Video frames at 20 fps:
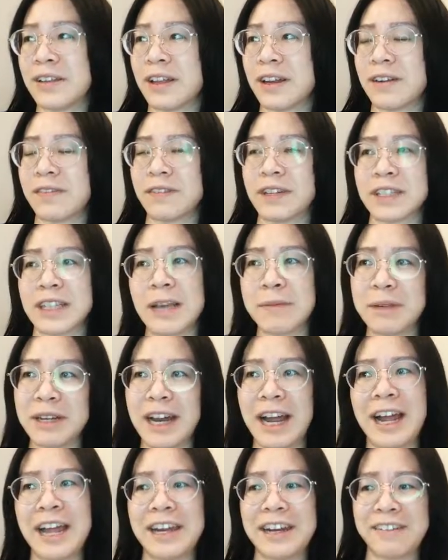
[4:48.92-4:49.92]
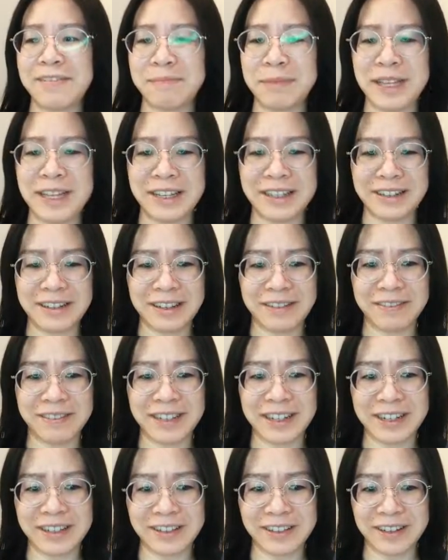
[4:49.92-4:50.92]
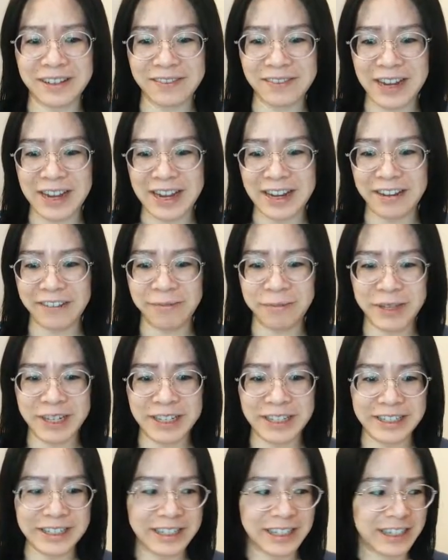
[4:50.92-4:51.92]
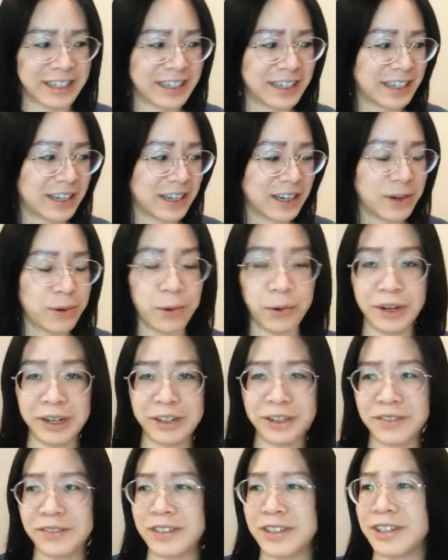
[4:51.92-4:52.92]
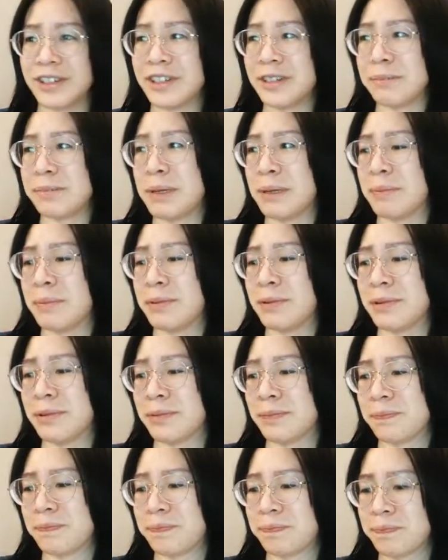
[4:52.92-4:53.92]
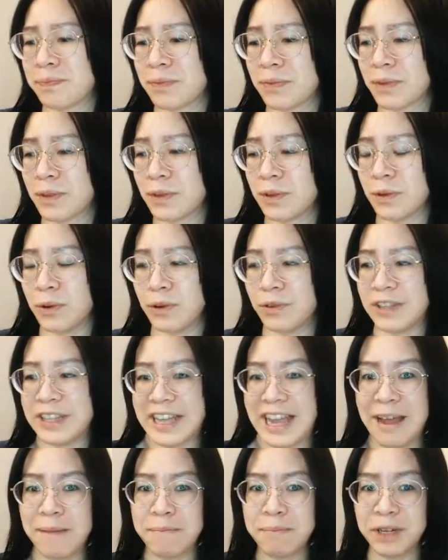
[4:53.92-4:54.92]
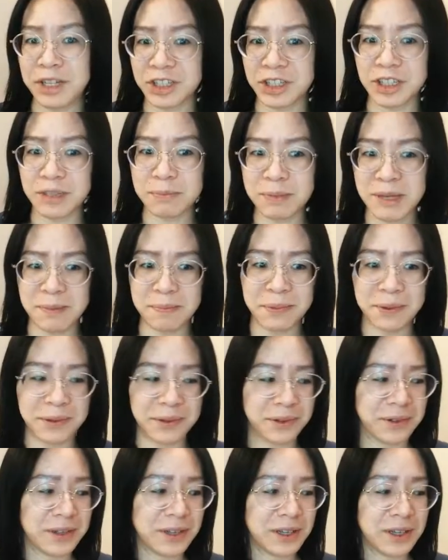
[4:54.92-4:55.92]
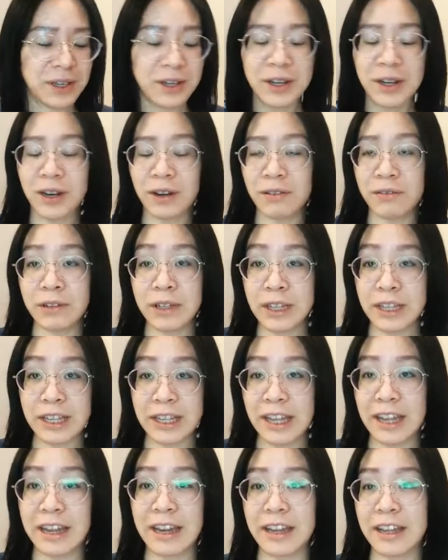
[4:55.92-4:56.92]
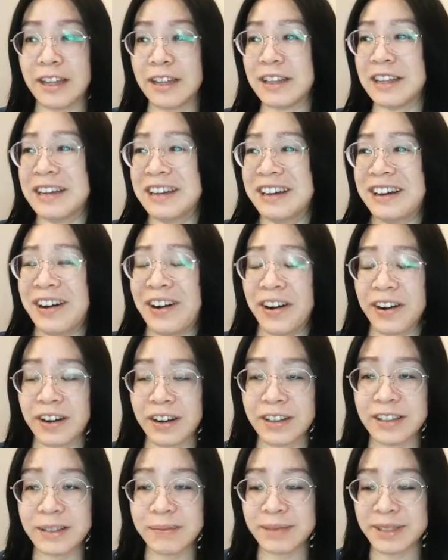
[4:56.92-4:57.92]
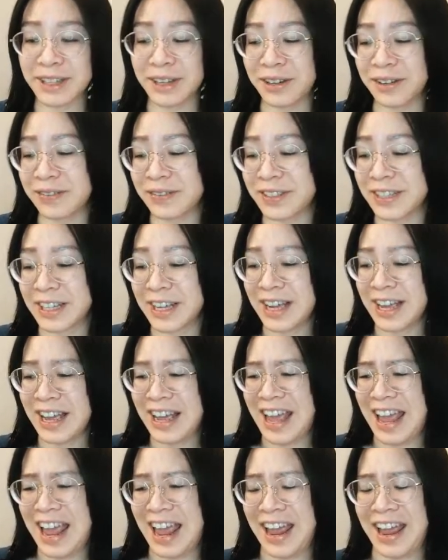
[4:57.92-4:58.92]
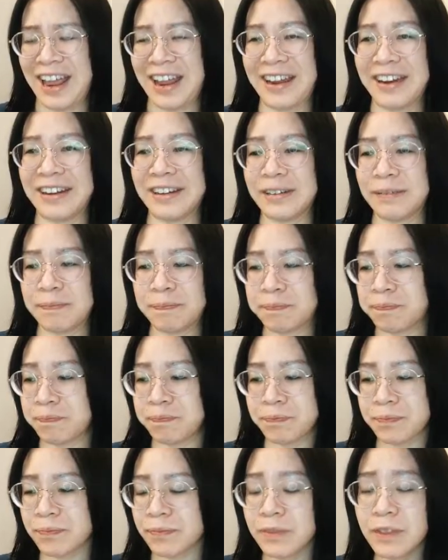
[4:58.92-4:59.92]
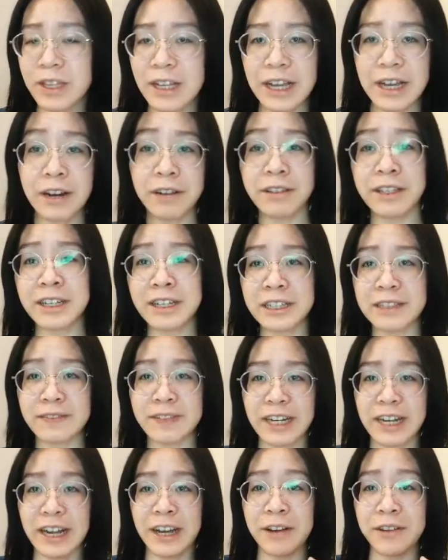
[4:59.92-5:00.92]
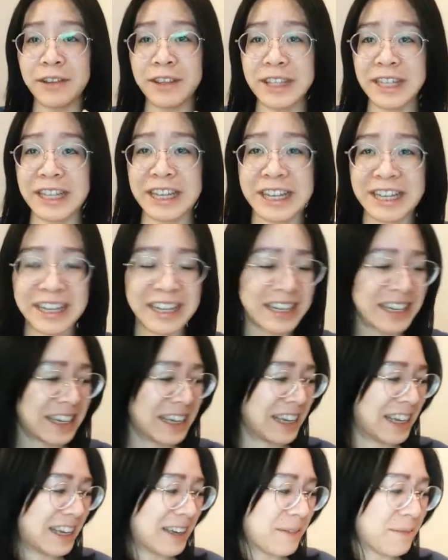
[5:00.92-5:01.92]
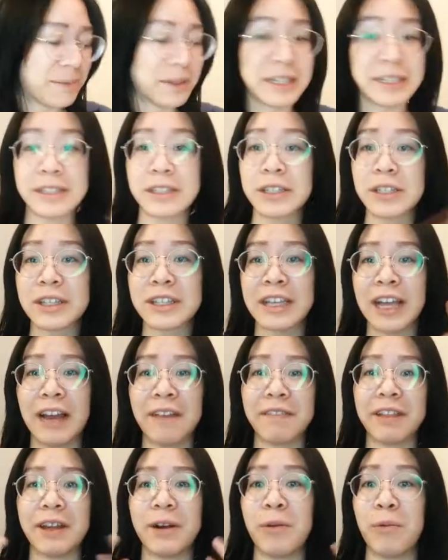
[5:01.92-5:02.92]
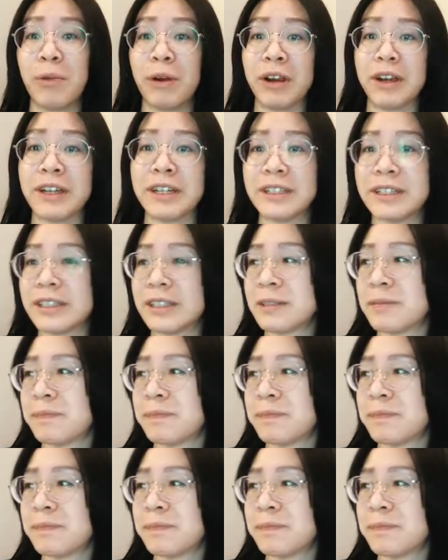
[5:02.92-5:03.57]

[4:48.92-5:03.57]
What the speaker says: because I'm an INFP, I feel like a lot of INFPs or introverted people or really ambitious people are really hard on themselves, and don't think it's very healthy, but it's good to have that awareness.